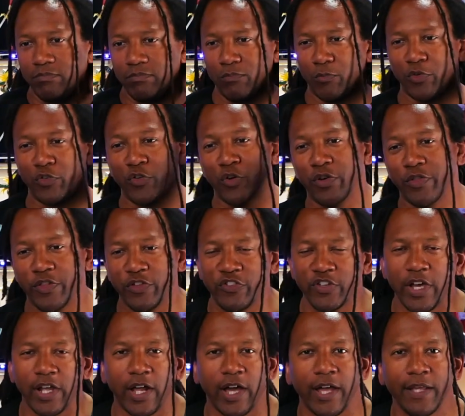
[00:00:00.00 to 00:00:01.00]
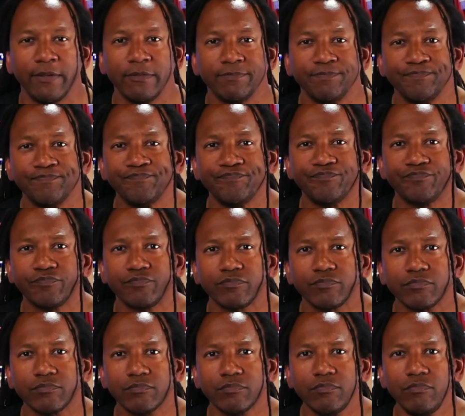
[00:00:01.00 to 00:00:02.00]
Return of the Jedi.
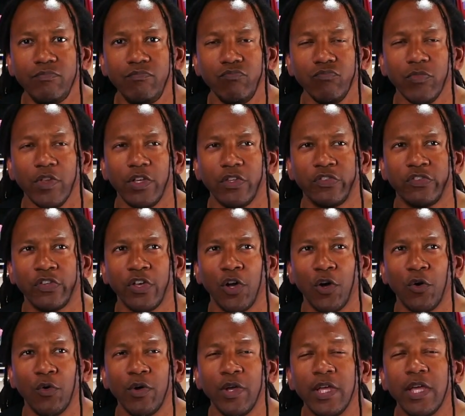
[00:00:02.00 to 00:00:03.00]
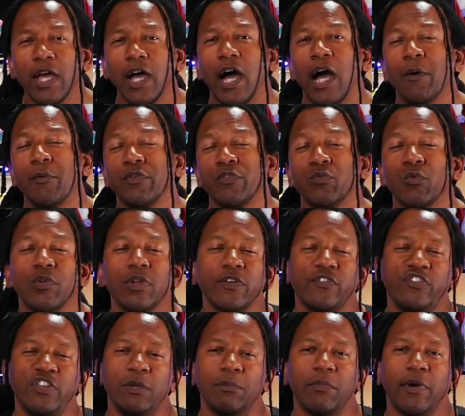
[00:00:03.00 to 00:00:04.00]
So I was wondering if
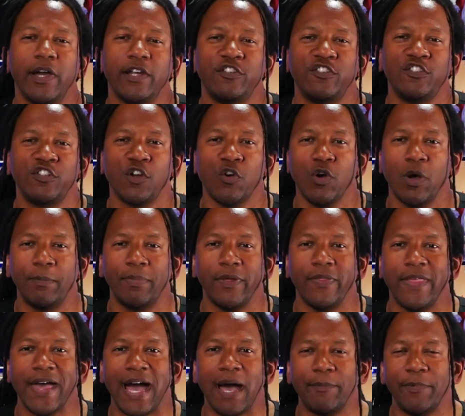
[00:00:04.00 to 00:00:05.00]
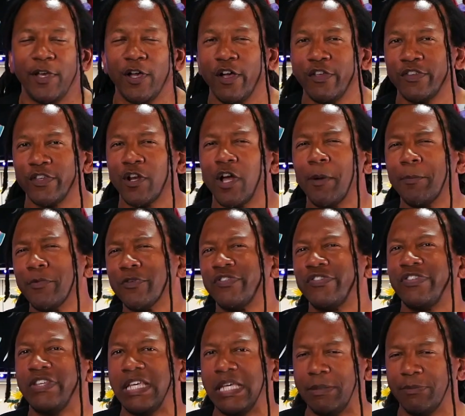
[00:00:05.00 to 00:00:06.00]
she might show up in that, because it almost
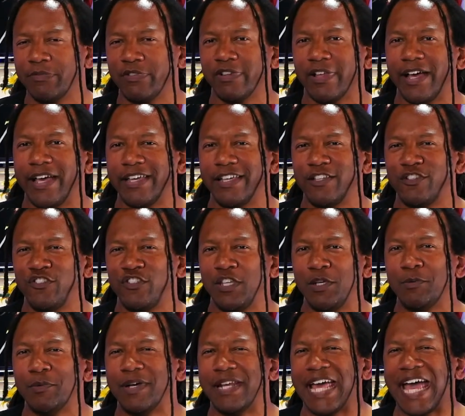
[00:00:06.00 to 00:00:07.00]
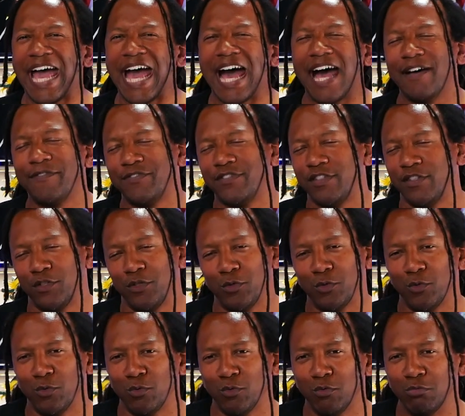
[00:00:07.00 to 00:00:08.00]
seems like she would have
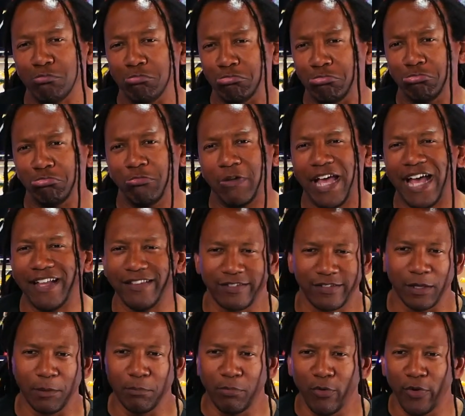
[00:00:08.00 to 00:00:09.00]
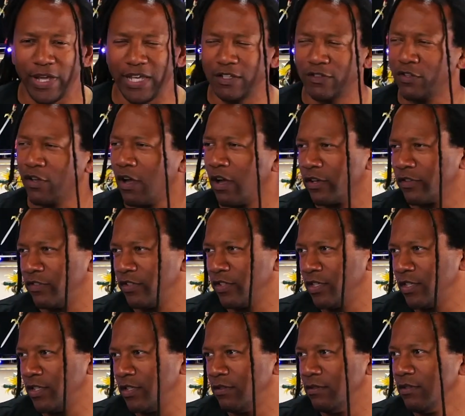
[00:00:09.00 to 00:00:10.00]
to, at some point, talk
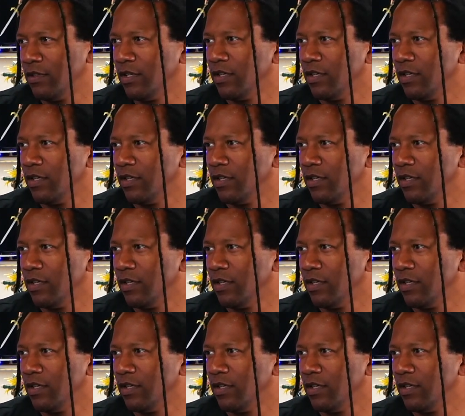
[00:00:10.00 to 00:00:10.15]
to